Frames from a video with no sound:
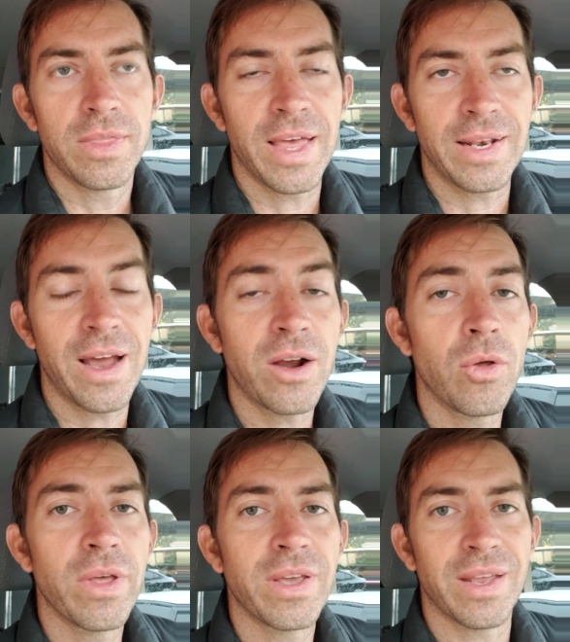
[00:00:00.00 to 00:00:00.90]
that not
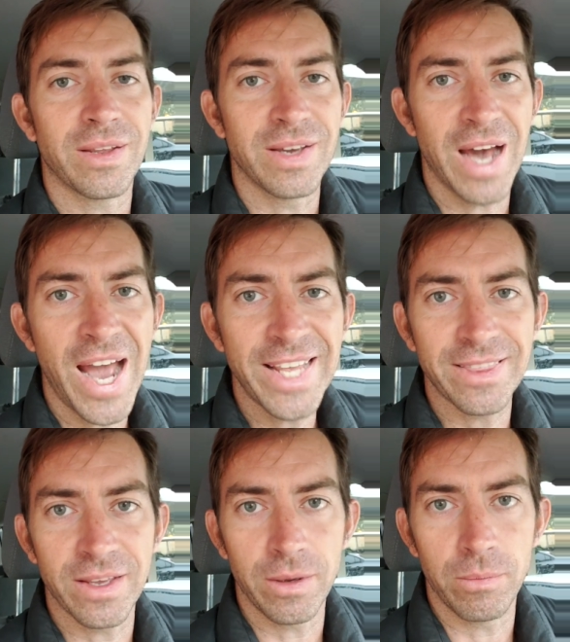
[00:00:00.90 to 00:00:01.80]
only can
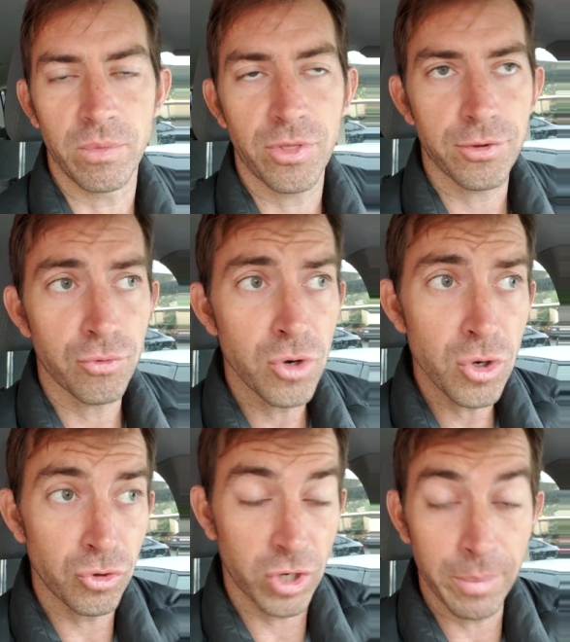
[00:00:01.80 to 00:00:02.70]
guide them
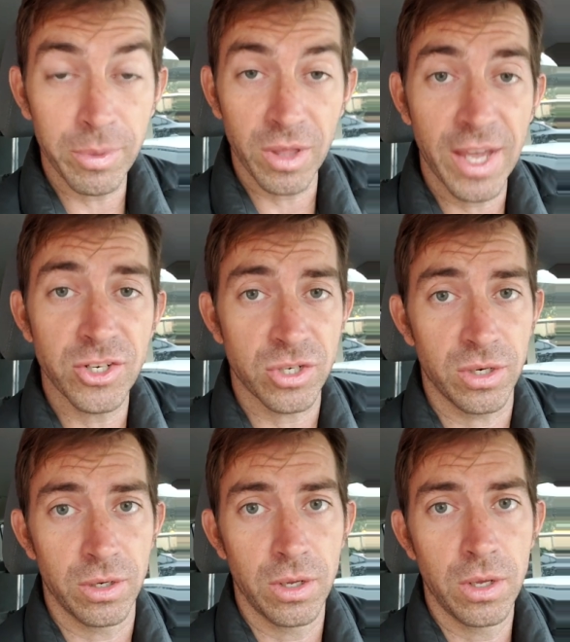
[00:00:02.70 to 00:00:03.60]
through tribulation,